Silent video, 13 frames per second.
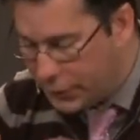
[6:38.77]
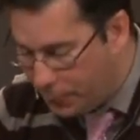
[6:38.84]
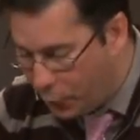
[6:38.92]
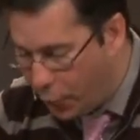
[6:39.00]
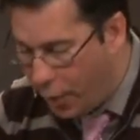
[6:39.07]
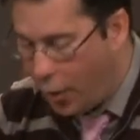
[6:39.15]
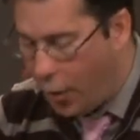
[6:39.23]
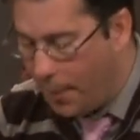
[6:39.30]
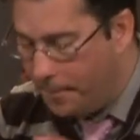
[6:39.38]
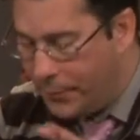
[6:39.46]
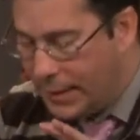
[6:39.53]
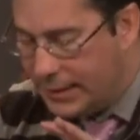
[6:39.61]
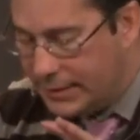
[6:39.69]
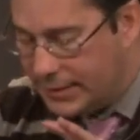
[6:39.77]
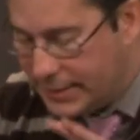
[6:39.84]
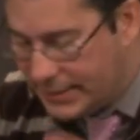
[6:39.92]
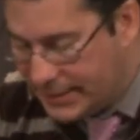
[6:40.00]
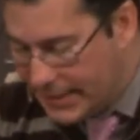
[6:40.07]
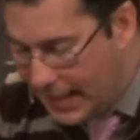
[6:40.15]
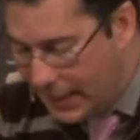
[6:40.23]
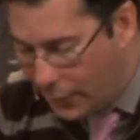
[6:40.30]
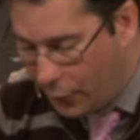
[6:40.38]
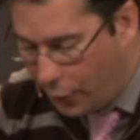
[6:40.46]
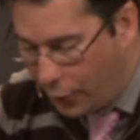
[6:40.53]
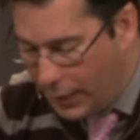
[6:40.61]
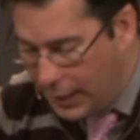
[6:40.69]
to prayer stay
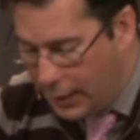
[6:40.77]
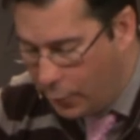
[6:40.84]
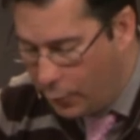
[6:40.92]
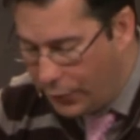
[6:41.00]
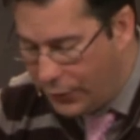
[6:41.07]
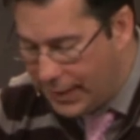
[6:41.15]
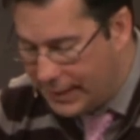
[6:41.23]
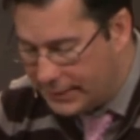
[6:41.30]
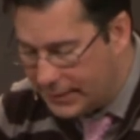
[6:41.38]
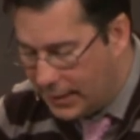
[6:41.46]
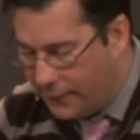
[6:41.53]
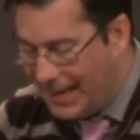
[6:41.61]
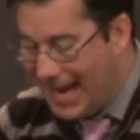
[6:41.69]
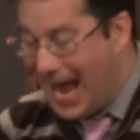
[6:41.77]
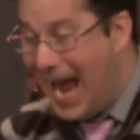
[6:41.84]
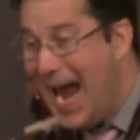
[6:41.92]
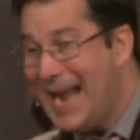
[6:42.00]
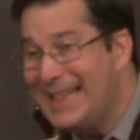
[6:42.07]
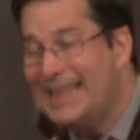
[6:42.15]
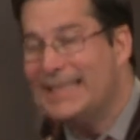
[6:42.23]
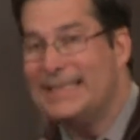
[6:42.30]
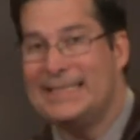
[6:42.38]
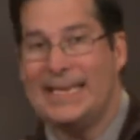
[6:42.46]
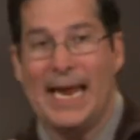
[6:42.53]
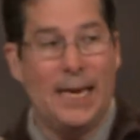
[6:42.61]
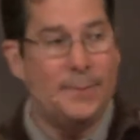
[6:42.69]
alert in it with thanksgiving. At the
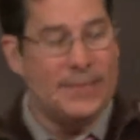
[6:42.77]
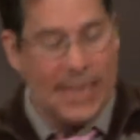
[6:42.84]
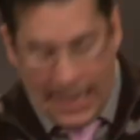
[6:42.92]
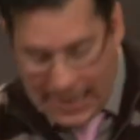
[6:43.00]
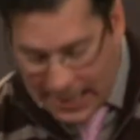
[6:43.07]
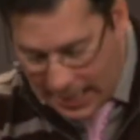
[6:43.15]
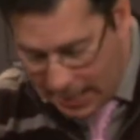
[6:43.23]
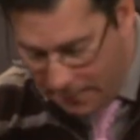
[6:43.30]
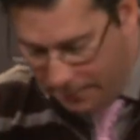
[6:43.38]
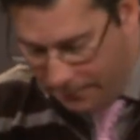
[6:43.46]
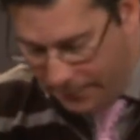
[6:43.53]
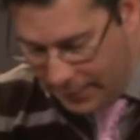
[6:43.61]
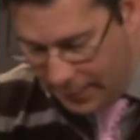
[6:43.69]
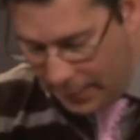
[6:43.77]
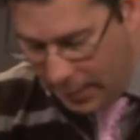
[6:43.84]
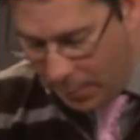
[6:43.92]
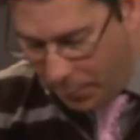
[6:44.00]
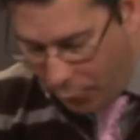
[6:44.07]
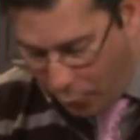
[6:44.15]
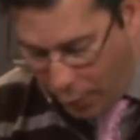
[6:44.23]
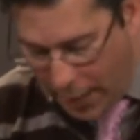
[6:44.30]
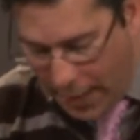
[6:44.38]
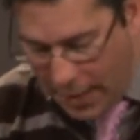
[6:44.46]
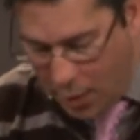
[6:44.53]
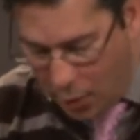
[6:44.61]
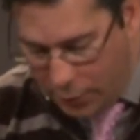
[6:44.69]
same time,
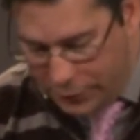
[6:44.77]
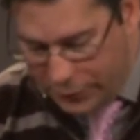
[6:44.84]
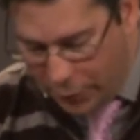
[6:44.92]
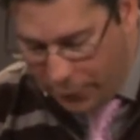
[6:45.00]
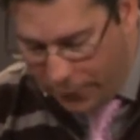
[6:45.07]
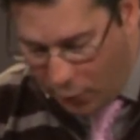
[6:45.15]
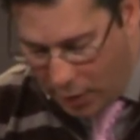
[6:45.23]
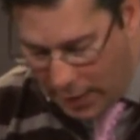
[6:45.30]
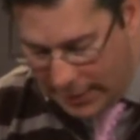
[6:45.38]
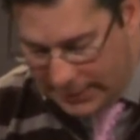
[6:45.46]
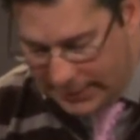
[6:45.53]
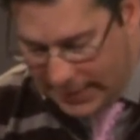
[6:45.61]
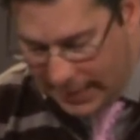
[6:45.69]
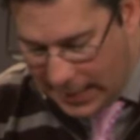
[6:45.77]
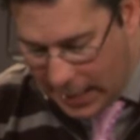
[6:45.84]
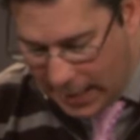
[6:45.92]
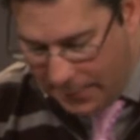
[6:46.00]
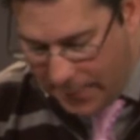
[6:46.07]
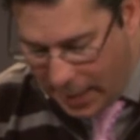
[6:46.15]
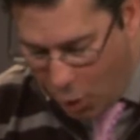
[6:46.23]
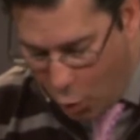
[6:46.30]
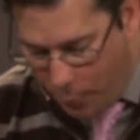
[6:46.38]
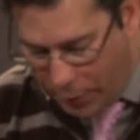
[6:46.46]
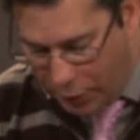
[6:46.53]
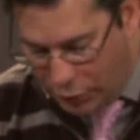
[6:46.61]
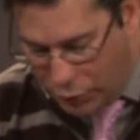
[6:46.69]
pray also for us that God may
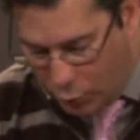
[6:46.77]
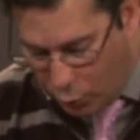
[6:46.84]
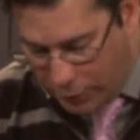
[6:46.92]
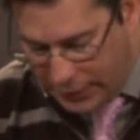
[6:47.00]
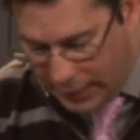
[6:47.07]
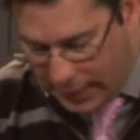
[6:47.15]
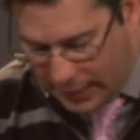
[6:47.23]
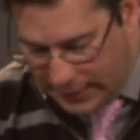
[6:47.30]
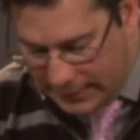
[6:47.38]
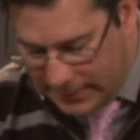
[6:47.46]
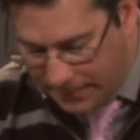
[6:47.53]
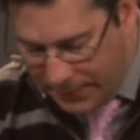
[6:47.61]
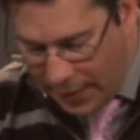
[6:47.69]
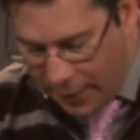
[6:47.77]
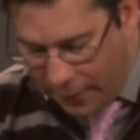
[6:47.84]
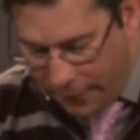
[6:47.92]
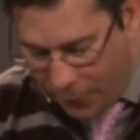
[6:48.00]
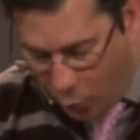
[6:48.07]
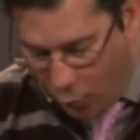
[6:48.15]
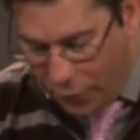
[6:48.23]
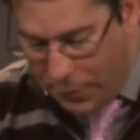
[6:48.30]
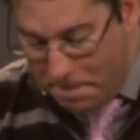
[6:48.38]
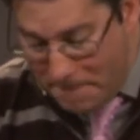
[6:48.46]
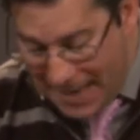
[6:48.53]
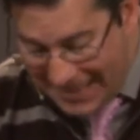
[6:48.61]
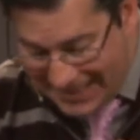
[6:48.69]
open a door to us for the
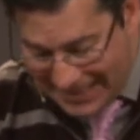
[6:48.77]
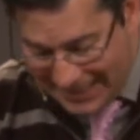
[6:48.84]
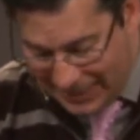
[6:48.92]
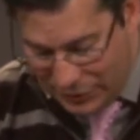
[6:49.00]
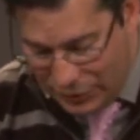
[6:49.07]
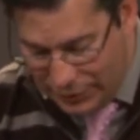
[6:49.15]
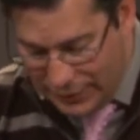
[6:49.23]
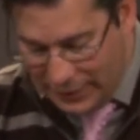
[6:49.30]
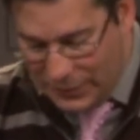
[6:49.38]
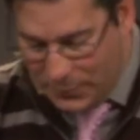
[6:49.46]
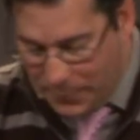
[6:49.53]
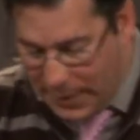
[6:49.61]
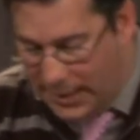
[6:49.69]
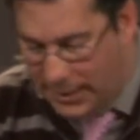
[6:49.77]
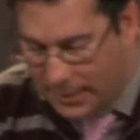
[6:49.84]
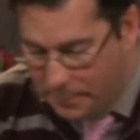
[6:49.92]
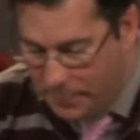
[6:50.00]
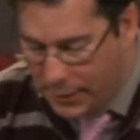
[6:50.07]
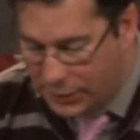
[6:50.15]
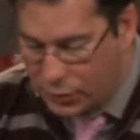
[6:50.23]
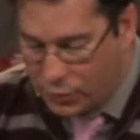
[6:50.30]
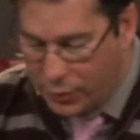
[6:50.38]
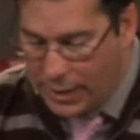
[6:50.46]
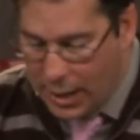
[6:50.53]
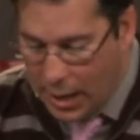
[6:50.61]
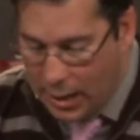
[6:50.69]
message to speak the
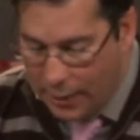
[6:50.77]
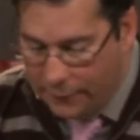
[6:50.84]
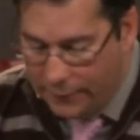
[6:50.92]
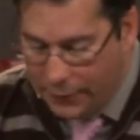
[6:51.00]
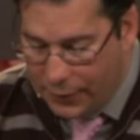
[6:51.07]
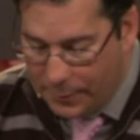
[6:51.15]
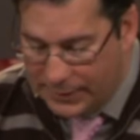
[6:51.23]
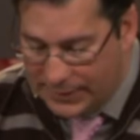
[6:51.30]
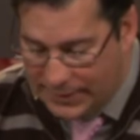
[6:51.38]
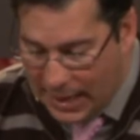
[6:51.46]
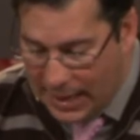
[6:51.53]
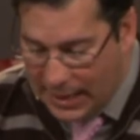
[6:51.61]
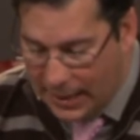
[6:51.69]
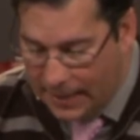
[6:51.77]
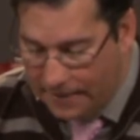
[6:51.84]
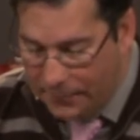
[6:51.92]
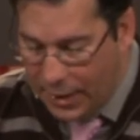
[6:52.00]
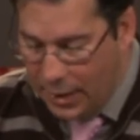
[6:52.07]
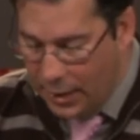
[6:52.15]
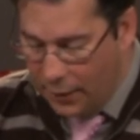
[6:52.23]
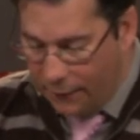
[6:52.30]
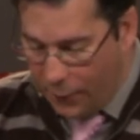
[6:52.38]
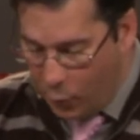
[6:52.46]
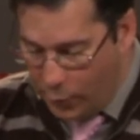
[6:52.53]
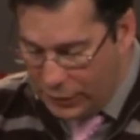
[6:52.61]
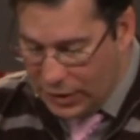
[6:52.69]
mystery of the Messiah
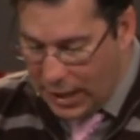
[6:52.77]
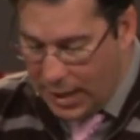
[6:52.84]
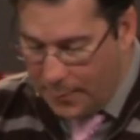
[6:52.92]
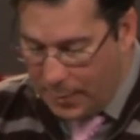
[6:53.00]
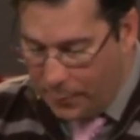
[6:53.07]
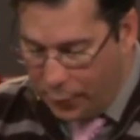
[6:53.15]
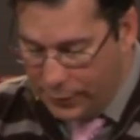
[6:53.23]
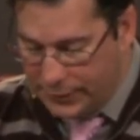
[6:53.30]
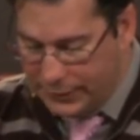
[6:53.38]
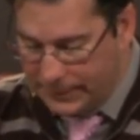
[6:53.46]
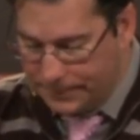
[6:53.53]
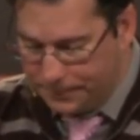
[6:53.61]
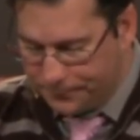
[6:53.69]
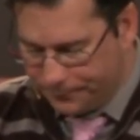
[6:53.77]
for which I am in prison